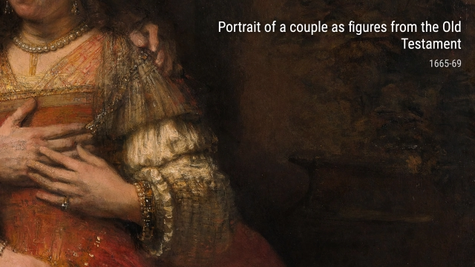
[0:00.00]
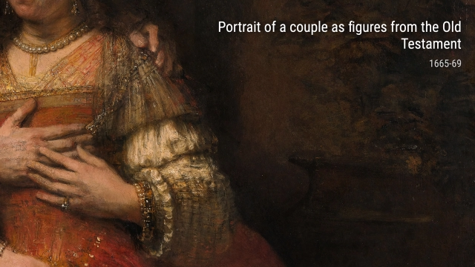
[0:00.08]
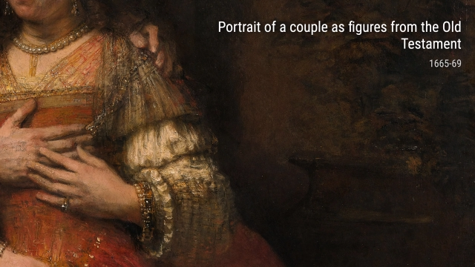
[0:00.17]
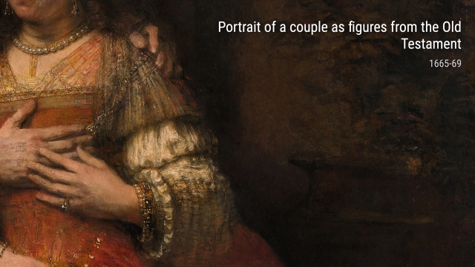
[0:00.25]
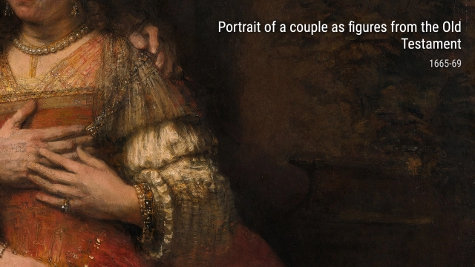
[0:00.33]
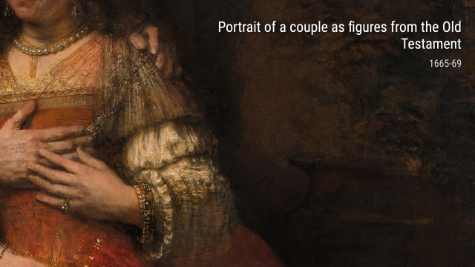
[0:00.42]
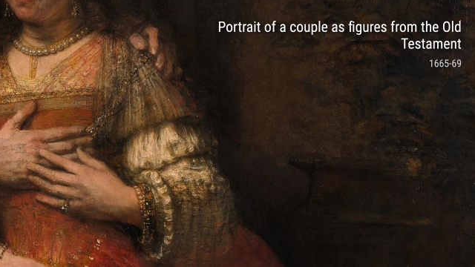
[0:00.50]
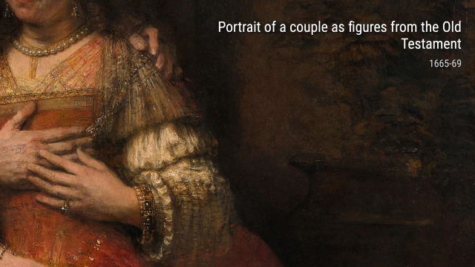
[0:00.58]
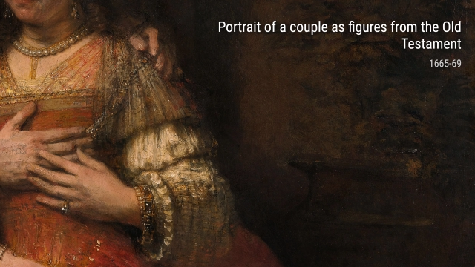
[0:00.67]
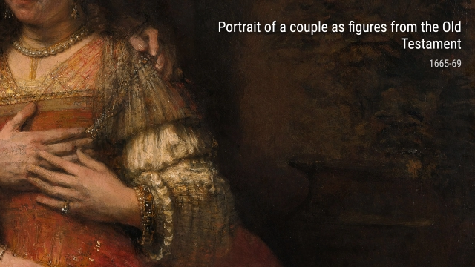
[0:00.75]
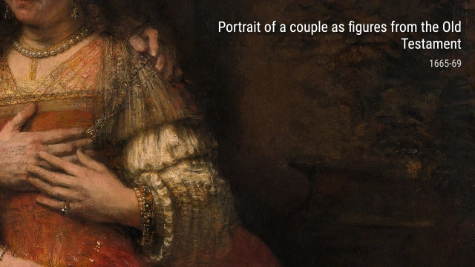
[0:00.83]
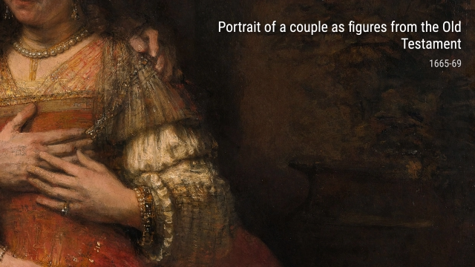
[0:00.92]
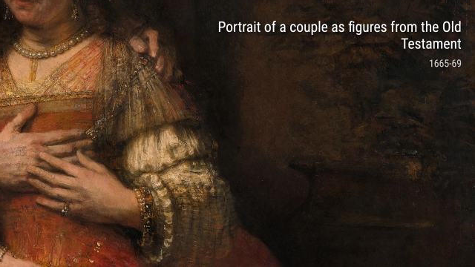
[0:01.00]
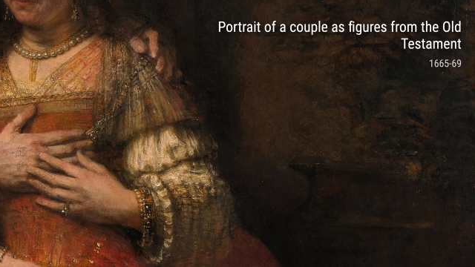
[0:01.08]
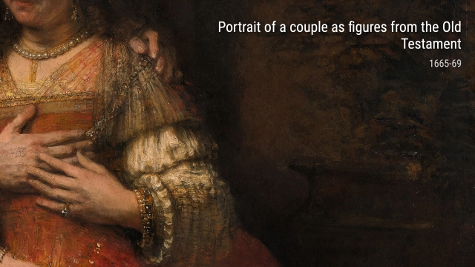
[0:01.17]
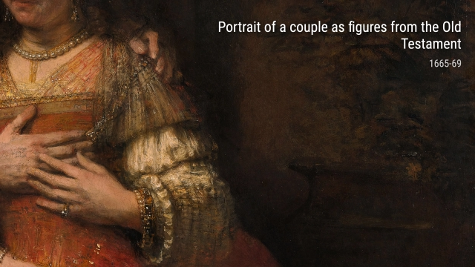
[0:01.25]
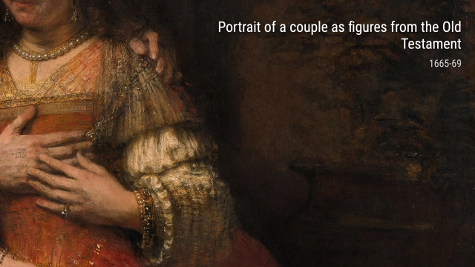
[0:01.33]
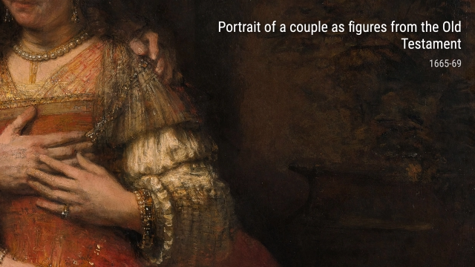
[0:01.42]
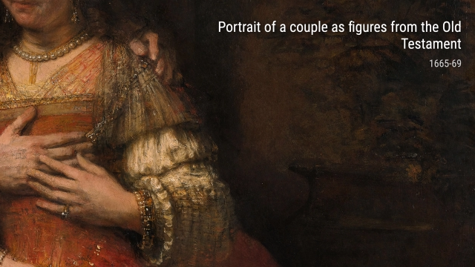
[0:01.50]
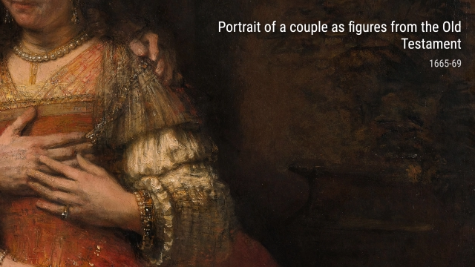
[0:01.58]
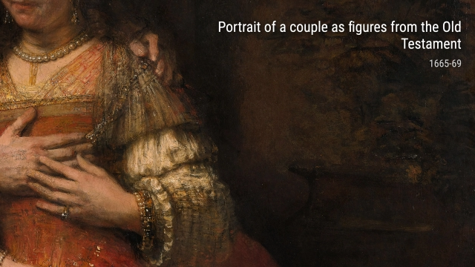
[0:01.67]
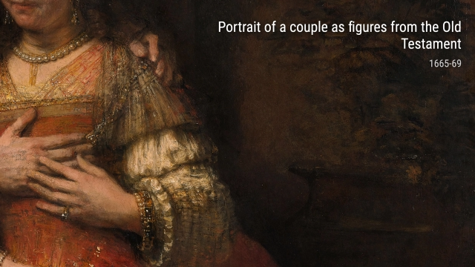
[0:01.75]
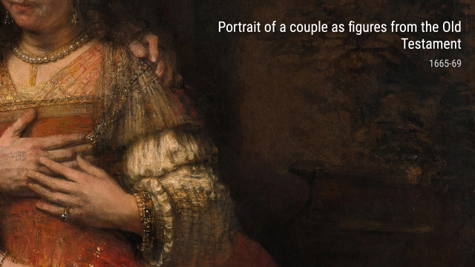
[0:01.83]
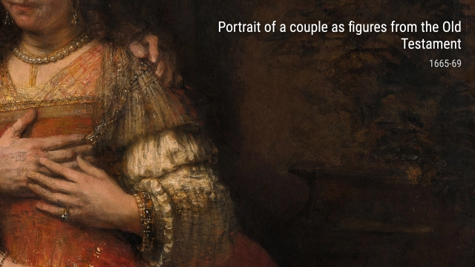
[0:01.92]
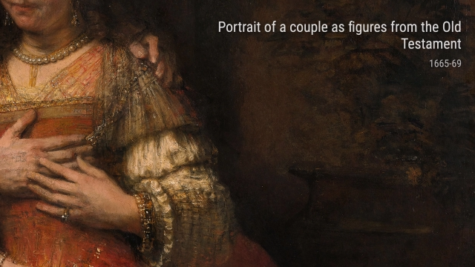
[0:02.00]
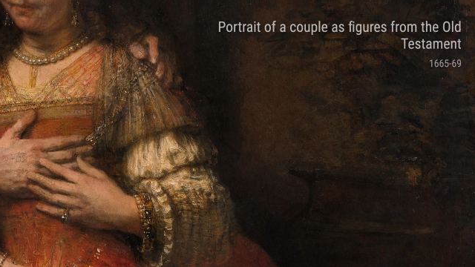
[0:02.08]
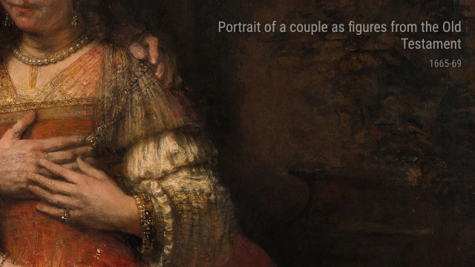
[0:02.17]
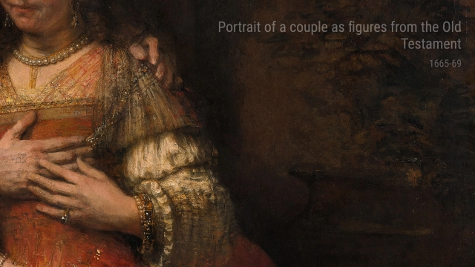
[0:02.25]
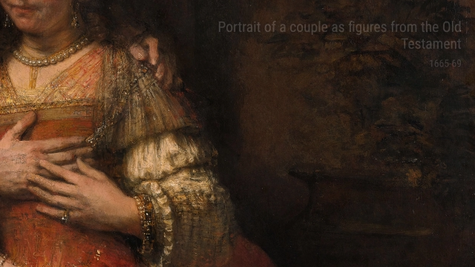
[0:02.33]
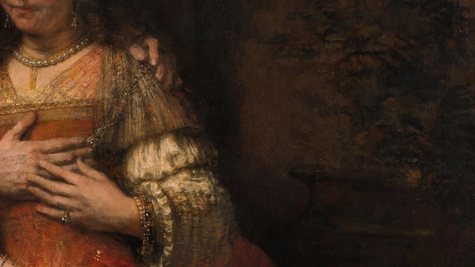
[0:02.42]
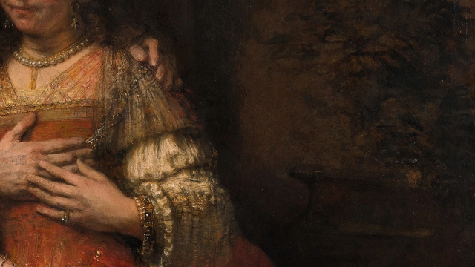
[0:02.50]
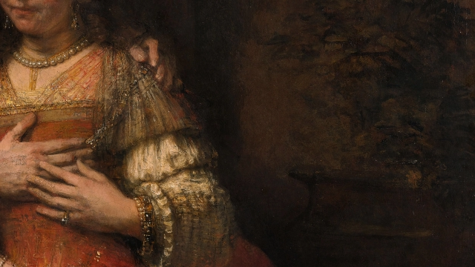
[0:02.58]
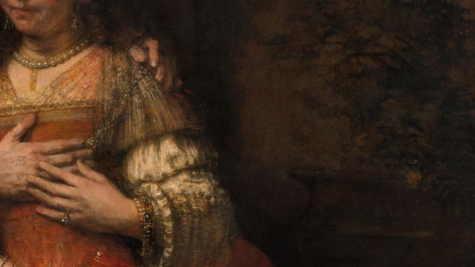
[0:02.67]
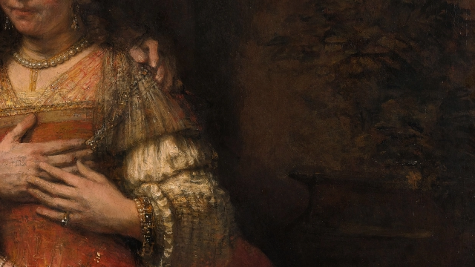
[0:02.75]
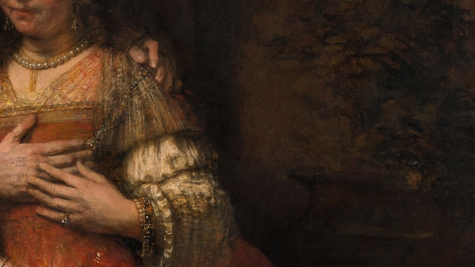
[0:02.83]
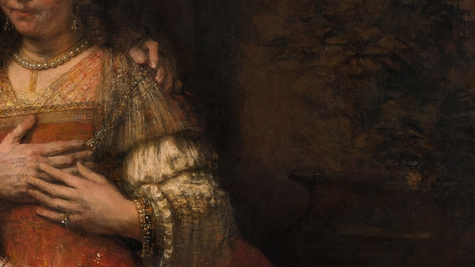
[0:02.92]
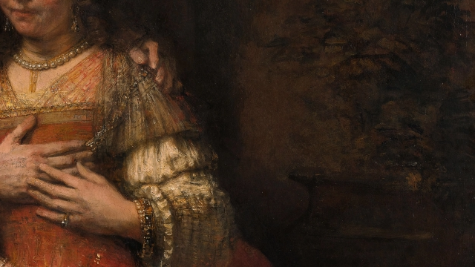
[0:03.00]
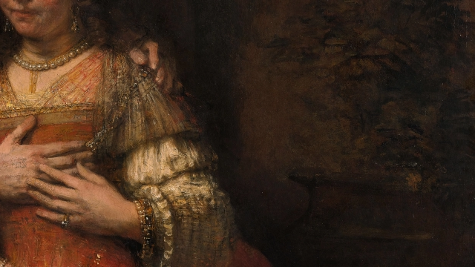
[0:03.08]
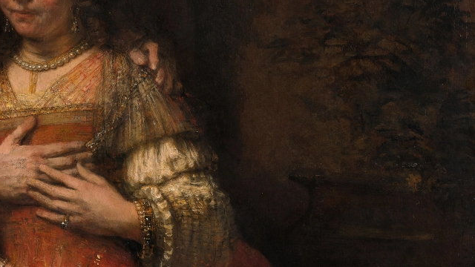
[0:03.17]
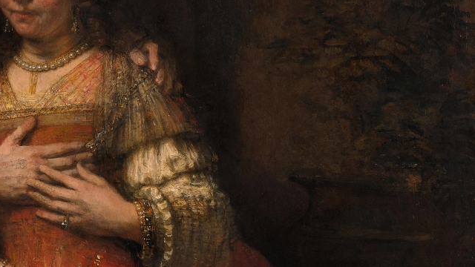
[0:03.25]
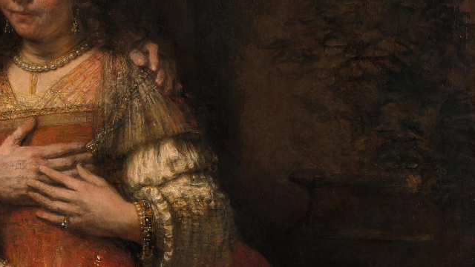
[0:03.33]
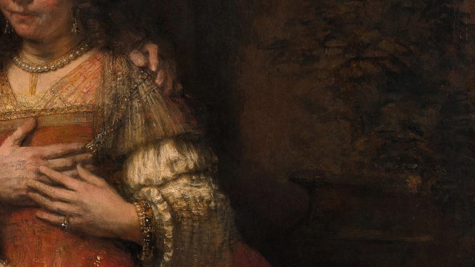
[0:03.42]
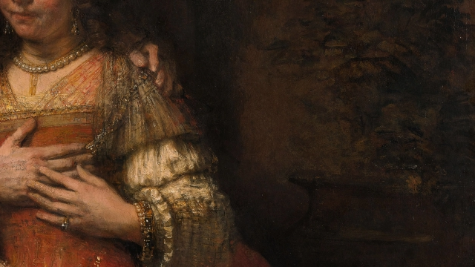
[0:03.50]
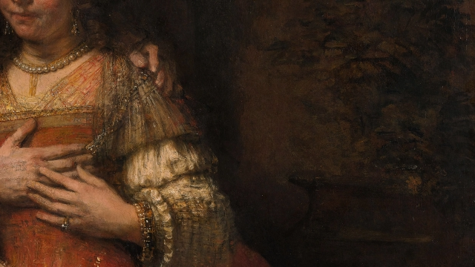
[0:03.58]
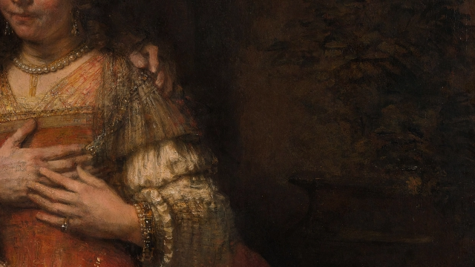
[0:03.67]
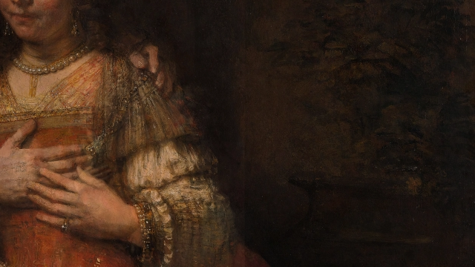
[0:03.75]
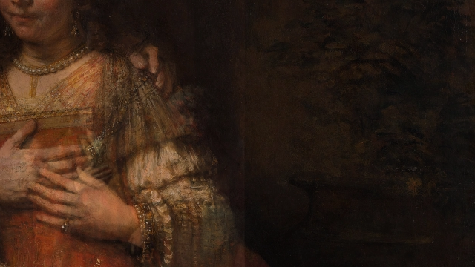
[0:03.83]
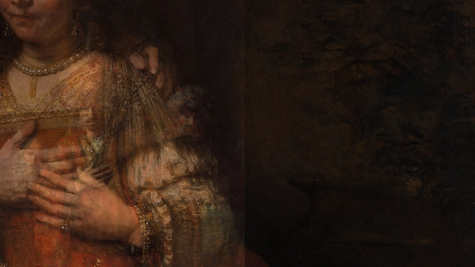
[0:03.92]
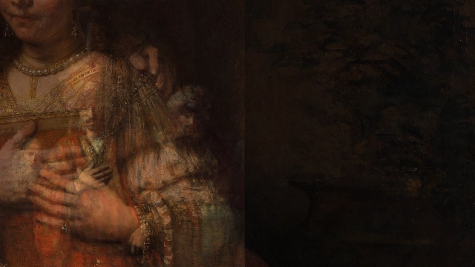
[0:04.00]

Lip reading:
[unreadable: no face in view]